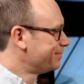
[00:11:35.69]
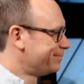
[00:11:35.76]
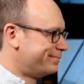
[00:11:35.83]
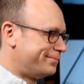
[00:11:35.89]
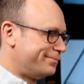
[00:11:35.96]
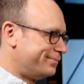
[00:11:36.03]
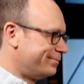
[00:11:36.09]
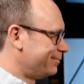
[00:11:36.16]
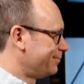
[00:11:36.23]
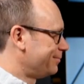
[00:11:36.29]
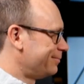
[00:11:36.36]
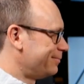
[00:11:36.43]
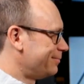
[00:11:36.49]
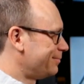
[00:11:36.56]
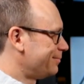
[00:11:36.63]

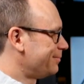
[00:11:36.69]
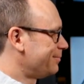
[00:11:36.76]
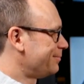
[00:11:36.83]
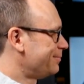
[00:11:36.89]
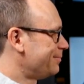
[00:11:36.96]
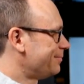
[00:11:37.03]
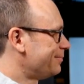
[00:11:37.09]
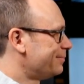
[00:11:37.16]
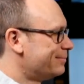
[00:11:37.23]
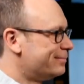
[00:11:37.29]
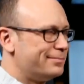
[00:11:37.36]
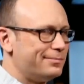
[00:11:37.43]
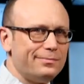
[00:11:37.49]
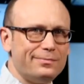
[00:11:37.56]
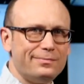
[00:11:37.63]

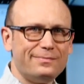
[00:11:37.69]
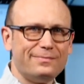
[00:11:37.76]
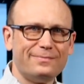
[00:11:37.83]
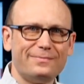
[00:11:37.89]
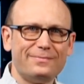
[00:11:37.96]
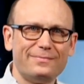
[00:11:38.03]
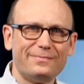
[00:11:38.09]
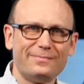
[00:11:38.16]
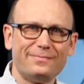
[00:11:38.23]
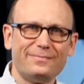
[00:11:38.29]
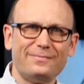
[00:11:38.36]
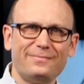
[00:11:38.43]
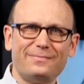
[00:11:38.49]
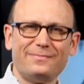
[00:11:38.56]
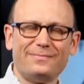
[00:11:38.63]

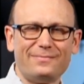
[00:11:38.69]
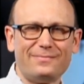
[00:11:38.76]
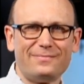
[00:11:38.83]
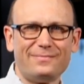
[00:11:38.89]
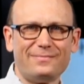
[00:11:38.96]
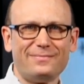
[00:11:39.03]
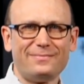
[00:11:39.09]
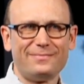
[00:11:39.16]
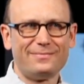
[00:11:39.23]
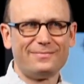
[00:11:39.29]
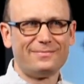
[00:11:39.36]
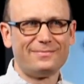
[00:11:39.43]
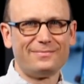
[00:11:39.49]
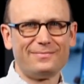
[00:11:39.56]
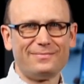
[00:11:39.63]

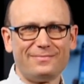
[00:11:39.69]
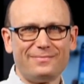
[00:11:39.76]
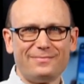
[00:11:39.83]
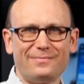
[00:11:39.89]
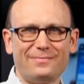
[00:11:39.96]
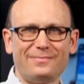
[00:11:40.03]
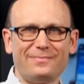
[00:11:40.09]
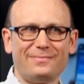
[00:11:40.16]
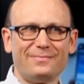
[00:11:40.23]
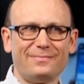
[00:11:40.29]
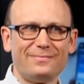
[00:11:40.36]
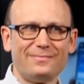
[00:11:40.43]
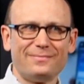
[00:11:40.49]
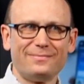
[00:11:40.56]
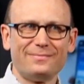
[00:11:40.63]

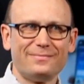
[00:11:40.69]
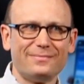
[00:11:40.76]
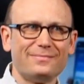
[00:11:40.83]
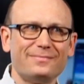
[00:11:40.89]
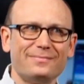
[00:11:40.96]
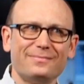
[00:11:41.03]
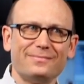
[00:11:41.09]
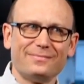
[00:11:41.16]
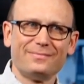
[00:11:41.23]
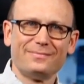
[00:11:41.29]
(not speaking)